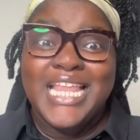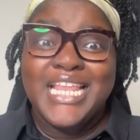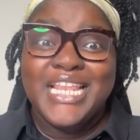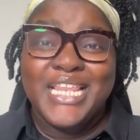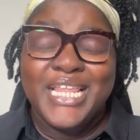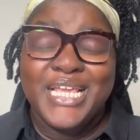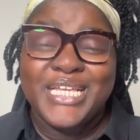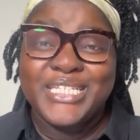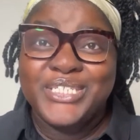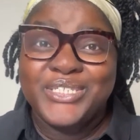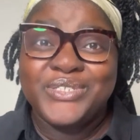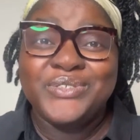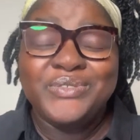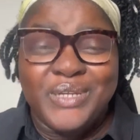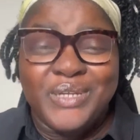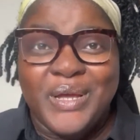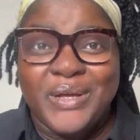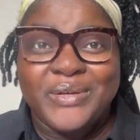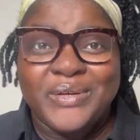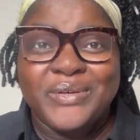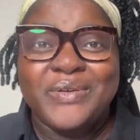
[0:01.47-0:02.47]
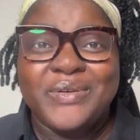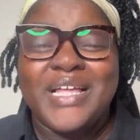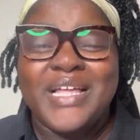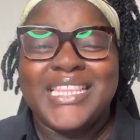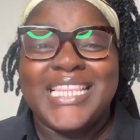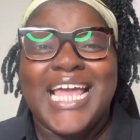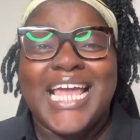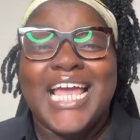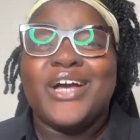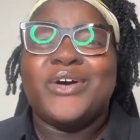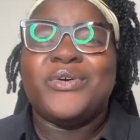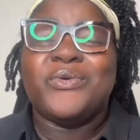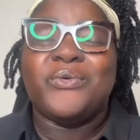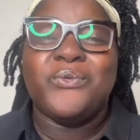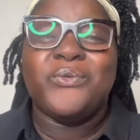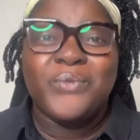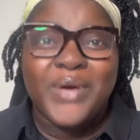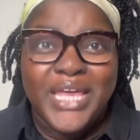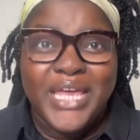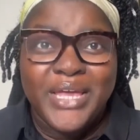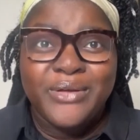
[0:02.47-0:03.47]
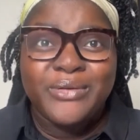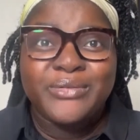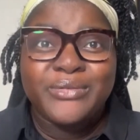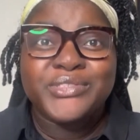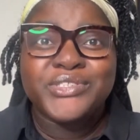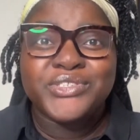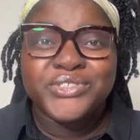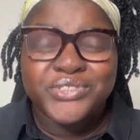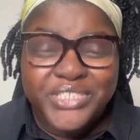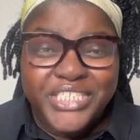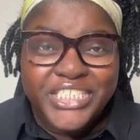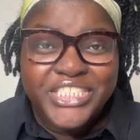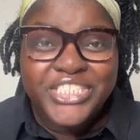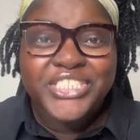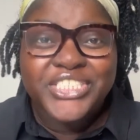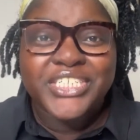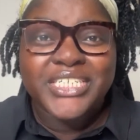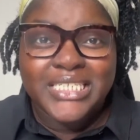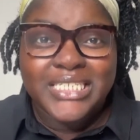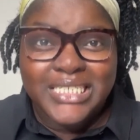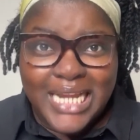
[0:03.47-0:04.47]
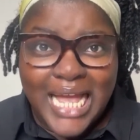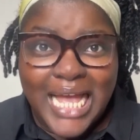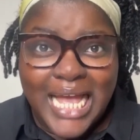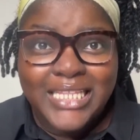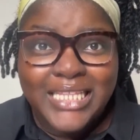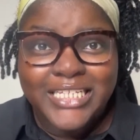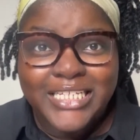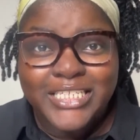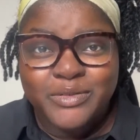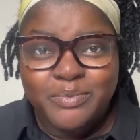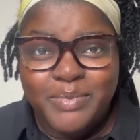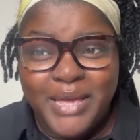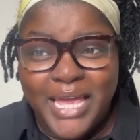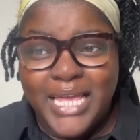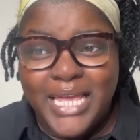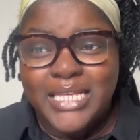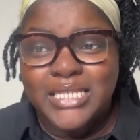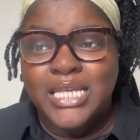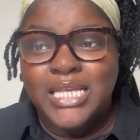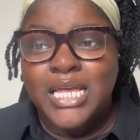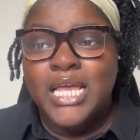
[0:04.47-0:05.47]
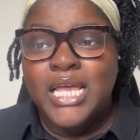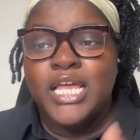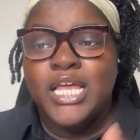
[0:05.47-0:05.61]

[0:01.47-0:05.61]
Did you know that a well structured knowledge base